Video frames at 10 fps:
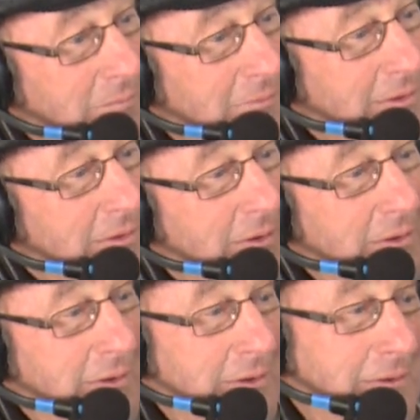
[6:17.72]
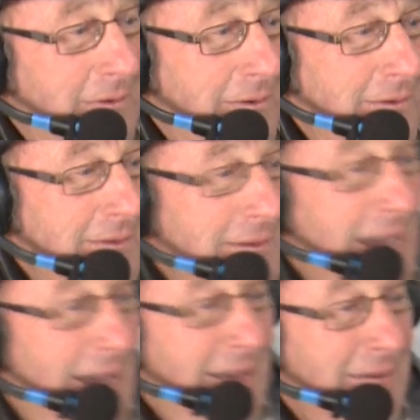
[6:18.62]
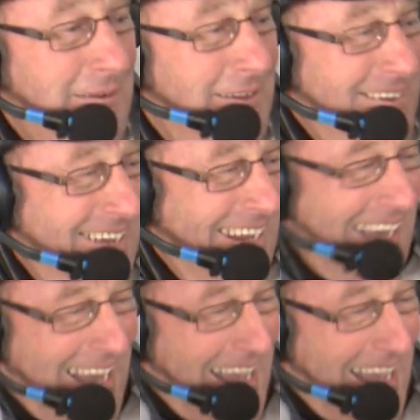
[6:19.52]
Was that it? Yeah. There you are.